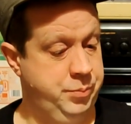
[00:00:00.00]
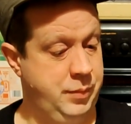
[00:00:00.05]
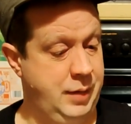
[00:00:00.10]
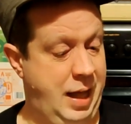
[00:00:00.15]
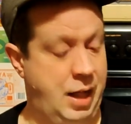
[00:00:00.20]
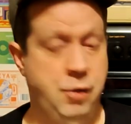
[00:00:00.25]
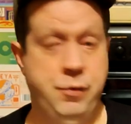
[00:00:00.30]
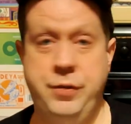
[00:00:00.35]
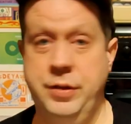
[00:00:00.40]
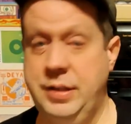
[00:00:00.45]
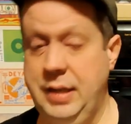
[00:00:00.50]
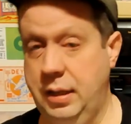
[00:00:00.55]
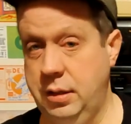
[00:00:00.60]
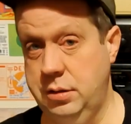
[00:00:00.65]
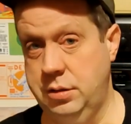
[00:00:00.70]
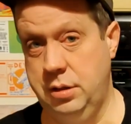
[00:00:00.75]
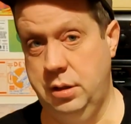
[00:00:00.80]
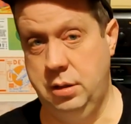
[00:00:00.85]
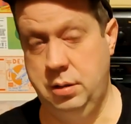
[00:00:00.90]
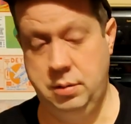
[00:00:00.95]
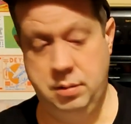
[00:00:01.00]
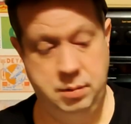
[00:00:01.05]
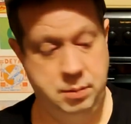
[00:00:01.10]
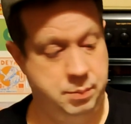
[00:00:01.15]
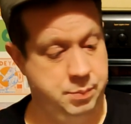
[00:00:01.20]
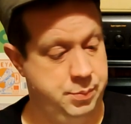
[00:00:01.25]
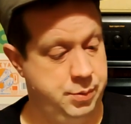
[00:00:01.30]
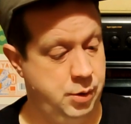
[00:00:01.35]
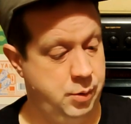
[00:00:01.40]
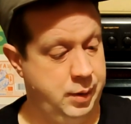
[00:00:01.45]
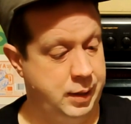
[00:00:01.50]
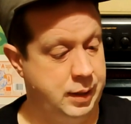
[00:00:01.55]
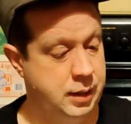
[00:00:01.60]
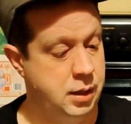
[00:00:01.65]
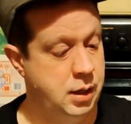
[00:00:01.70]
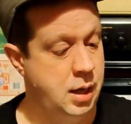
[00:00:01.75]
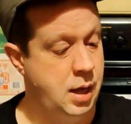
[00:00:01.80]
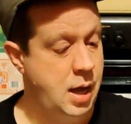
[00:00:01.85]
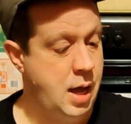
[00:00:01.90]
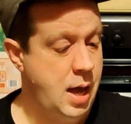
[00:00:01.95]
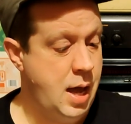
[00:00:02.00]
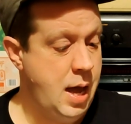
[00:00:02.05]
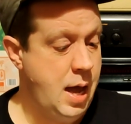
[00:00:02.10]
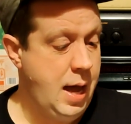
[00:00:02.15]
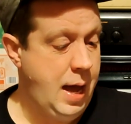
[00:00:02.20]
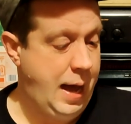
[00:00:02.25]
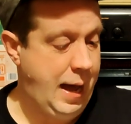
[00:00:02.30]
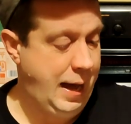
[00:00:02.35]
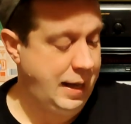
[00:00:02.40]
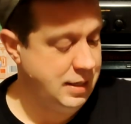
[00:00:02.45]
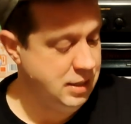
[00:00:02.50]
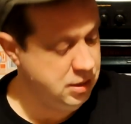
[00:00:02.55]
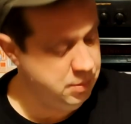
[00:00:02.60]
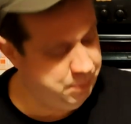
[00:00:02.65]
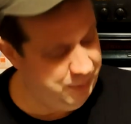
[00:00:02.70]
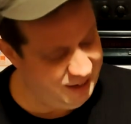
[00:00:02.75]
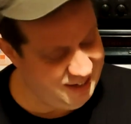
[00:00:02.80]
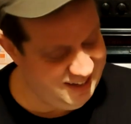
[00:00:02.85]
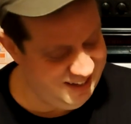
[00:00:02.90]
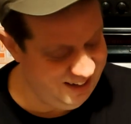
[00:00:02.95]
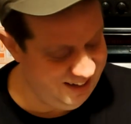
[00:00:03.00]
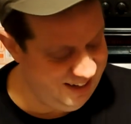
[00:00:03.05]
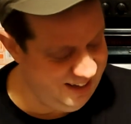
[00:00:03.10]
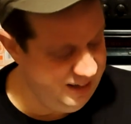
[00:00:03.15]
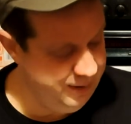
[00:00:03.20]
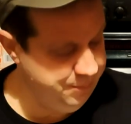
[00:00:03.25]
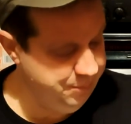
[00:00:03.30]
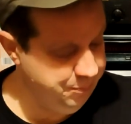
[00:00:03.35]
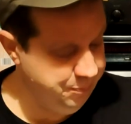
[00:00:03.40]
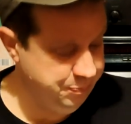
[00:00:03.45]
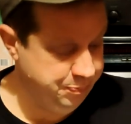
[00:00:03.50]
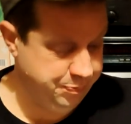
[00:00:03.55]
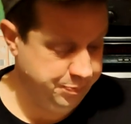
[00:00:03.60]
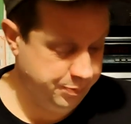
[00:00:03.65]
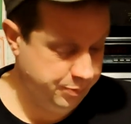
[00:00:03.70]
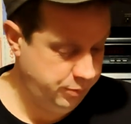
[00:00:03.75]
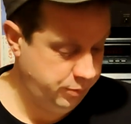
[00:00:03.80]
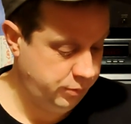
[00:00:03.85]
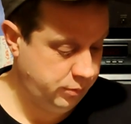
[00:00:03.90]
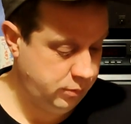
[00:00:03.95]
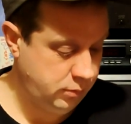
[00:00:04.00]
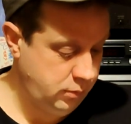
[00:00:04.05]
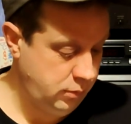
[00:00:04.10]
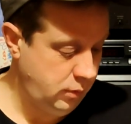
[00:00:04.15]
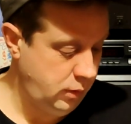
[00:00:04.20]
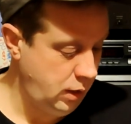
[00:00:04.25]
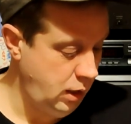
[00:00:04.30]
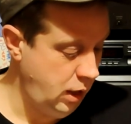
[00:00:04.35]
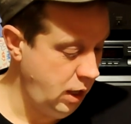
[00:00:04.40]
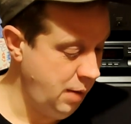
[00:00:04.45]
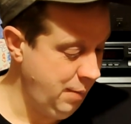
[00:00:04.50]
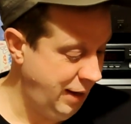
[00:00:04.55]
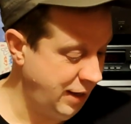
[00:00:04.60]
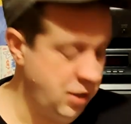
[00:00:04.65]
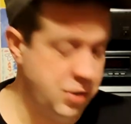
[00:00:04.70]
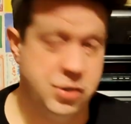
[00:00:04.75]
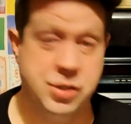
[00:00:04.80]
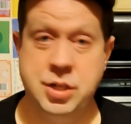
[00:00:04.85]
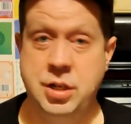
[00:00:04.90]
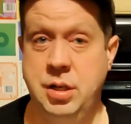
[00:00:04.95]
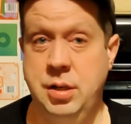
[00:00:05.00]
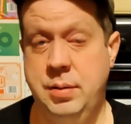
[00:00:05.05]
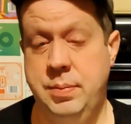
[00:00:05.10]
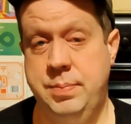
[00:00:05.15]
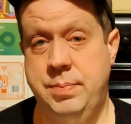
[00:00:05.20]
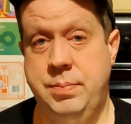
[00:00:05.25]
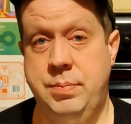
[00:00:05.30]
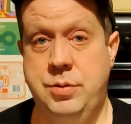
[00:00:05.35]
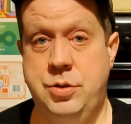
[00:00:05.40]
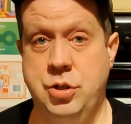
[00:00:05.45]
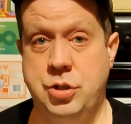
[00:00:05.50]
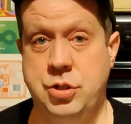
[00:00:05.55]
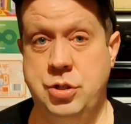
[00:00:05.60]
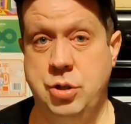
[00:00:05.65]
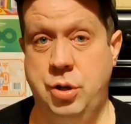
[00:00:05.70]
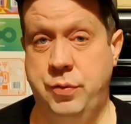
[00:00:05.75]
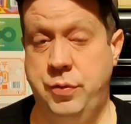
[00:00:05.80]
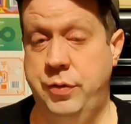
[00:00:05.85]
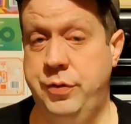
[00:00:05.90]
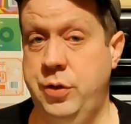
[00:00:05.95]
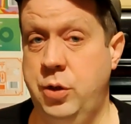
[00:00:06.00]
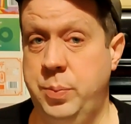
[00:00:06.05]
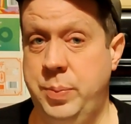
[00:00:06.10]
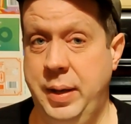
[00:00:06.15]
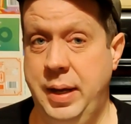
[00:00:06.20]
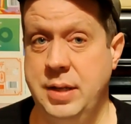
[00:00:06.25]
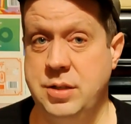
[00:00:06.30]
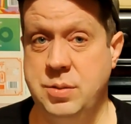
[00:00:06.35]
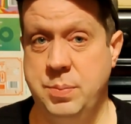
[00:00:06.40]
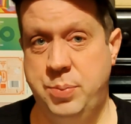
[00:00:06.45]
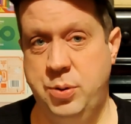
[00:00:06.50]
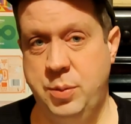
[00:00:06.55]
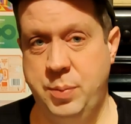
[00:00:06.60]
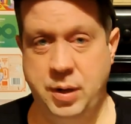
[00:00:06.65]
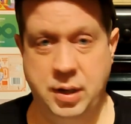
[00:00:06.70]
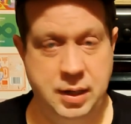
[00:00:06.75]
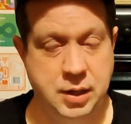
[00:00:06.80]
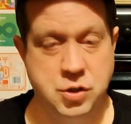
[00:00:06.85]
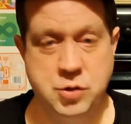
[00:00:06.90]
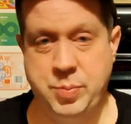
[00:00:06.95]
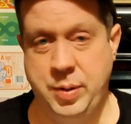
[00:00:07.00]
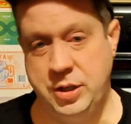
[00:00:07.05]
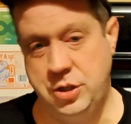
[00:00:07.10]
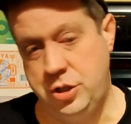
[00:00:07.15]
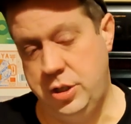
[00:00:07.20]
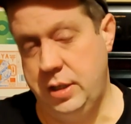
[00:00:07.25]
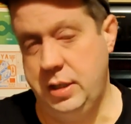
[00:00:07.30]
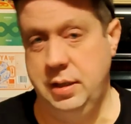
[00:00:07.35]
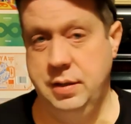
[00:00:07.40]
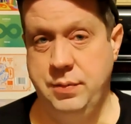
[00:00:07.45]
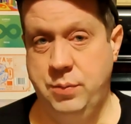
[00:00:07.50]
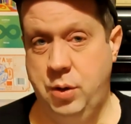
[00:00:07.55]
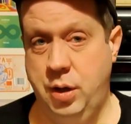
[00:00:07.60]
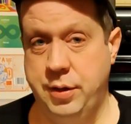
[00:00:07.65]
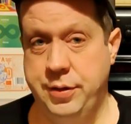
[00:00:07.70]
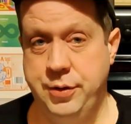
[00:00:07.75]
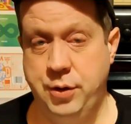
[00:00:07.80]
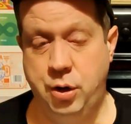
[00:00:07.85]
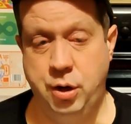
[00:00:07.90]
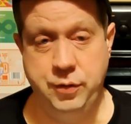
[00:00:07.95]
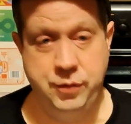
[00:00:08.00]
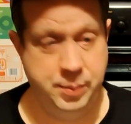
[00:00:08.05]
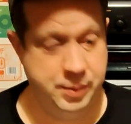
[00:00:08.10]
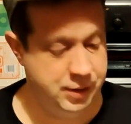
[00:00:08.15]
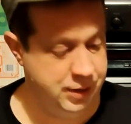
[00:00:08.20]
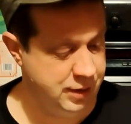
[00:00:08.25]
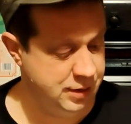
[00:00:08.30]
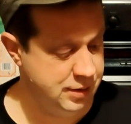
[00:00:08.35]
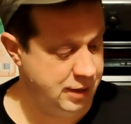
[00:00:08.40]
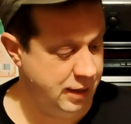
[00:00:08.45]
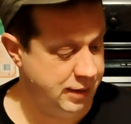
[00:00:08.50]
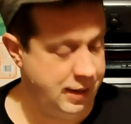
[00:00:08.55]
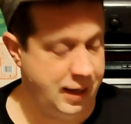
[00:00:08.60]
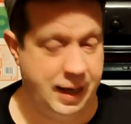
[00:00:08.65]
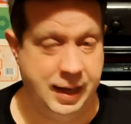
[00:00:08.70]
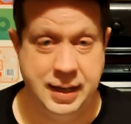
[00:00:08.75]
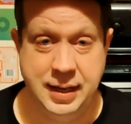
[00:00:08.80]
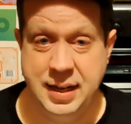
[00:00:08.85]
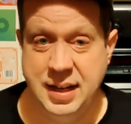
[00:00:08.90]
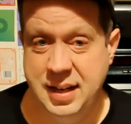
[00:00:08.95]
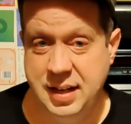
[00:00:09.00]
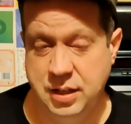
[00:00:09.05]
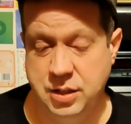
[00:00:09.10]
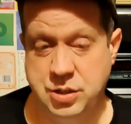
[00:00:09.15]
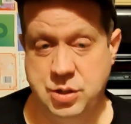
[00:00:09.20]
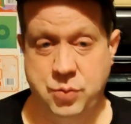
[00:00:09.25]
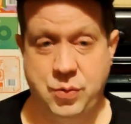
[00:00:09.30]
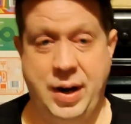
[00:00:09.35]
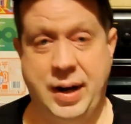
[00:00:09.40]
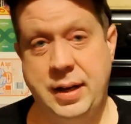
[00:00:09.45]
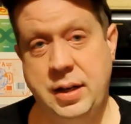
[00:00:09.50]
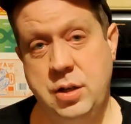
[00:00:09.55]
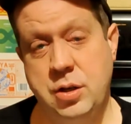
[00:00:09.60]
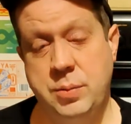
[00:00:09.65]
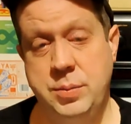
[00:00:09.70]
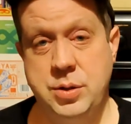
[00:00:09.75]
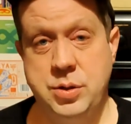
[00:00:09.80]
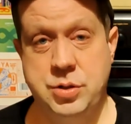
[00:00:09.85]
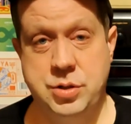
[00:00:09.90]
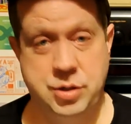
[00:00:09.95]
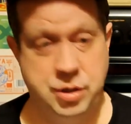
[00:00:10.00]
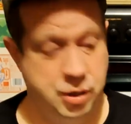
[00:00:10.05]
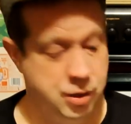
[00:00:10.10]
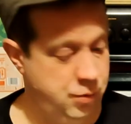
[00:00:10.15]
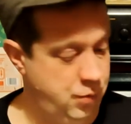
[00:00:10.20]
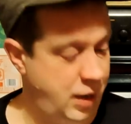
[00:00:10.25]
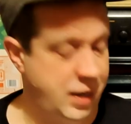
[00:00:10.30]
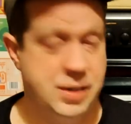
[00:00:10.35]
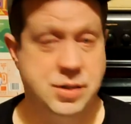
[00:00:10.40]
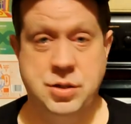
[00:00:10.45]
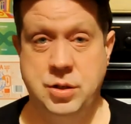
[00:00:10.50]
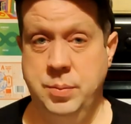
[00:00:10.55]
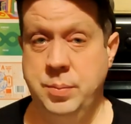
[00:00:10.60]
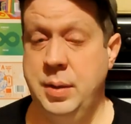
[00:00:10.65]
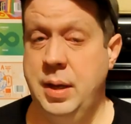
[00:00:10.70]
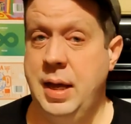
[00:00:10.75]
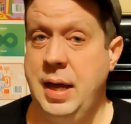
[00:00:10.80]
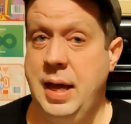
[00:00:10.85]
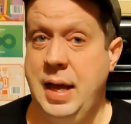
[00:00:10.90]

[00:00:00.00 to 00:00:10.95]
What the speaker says: Alpha Delta Brewing. And basically, I used to just sort of review beers and put them on a little spreadsheet, what I thought of them and things like that. I used to rank them, used to rate them,